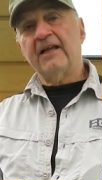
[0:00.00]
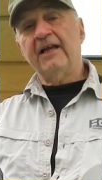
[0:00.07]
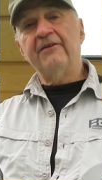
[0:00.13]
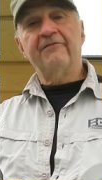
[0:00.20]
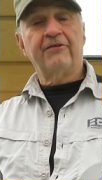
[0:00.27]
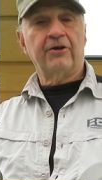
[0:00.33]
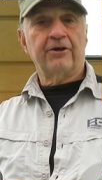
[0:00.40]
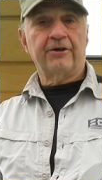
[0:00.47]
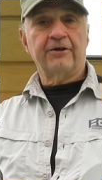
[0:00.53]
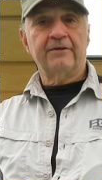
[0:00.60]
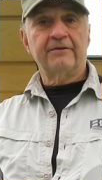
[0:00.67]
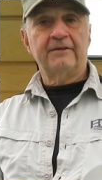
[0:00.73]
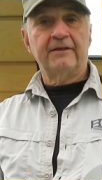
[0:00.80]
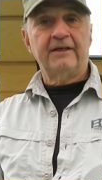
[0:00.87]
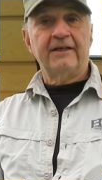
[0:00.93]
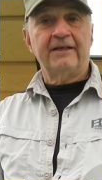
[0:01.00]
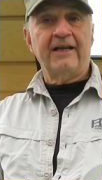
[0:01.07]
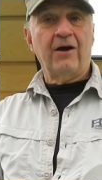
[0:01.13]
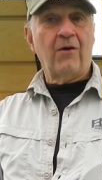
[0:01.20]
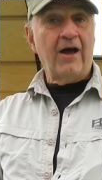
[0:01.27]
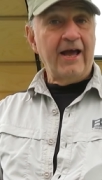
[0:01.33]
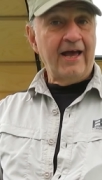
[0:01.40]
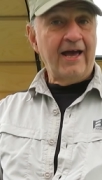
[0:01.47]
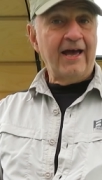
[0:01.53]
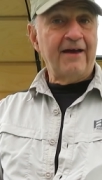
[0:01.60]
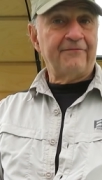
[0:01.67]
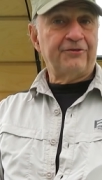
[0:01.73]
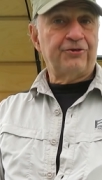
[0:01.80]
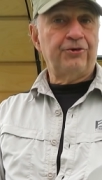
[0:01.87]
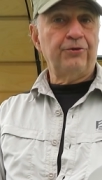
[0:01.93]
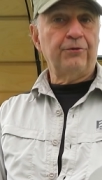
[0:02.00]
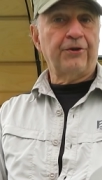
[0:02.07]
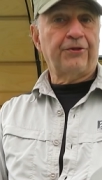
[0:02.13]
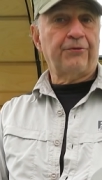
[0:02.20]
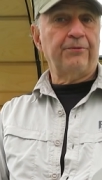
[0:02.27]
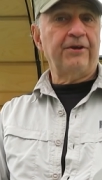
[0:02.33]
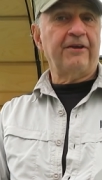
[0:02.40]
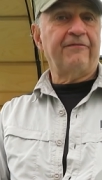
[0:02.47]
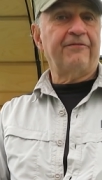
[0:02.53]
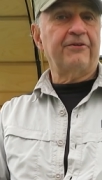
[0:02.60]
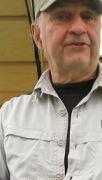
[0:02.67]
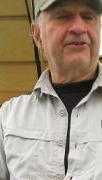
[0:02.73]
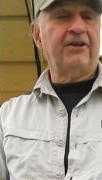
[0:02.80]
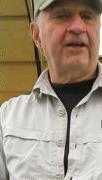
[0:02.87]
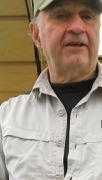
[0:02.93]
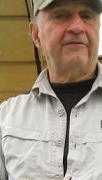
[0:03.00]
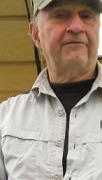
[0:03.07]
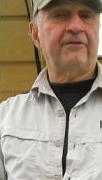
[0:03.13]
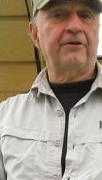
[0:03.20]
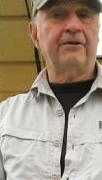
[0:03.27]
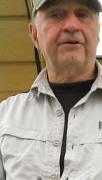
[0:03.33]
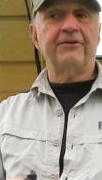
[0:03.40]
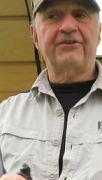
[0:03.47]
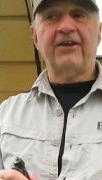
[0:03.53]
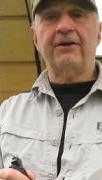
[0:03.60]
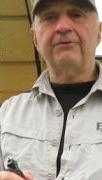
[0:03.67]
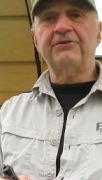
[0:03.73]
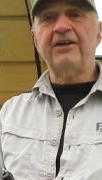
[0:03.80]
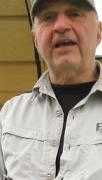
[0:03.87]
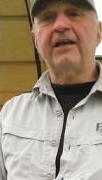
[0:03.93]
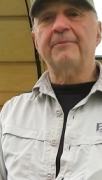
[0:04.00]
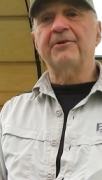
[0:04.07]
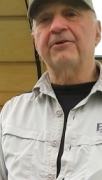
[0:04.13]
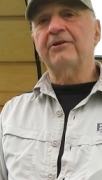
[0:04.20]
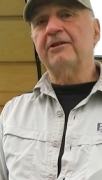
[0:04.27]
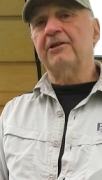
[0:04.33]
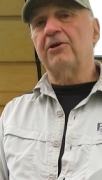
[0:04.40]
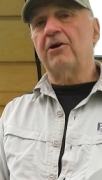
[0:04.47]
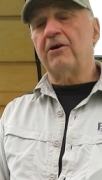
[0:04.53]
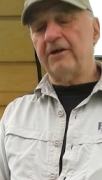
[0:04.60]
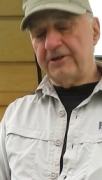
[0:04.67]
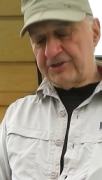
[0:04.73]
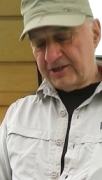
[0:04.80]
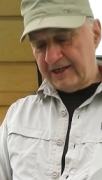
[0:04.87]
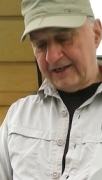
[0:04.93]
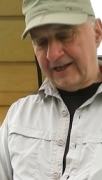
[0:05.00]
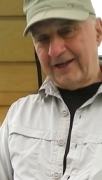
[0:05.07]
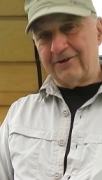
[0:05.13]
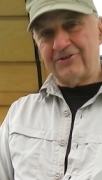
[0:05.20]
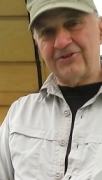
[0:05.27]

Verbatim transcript: inverter. Now I have two or three full sine inverters. I don't take them, they're a little large and I, I